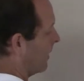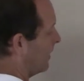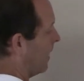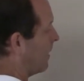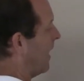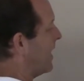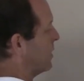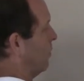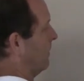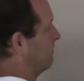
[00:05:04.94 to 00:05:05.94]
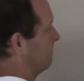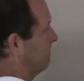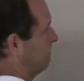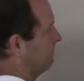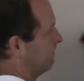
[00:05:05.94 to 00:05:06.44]
Now the last one.
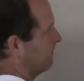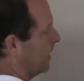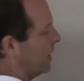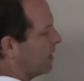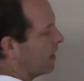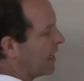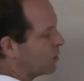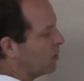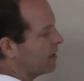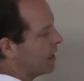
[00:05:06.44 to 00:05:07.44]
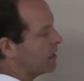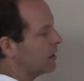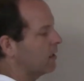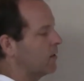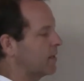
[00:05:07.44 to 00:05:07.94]
The last one does
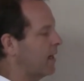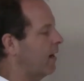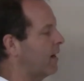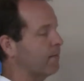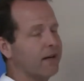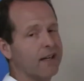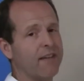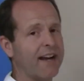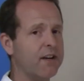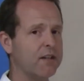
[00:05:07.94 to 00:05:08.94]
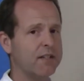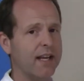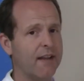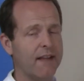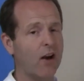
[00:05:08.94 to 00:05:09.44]
look a little scary, but if I
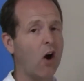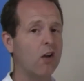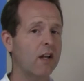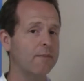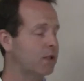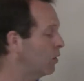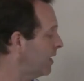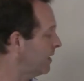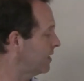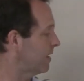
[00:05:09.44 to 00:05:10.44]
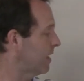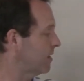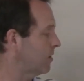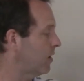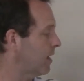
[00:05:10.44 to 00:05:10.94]
understand that all I'm doing is
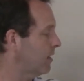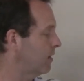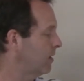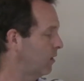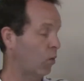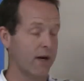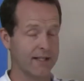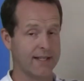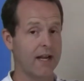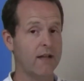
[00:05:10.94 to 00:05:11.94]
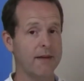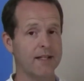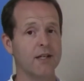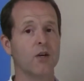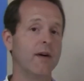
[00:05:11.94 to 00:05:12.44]
inserting what it's telling me
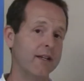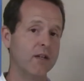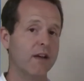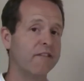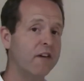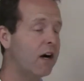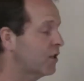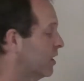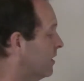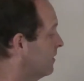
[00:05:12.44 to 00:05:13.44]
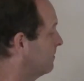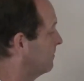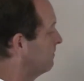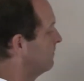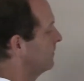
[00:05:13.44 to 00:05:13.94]
to into the function,
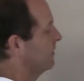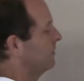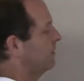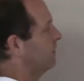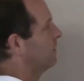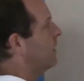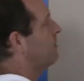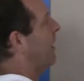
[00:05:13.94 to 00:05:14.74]
it's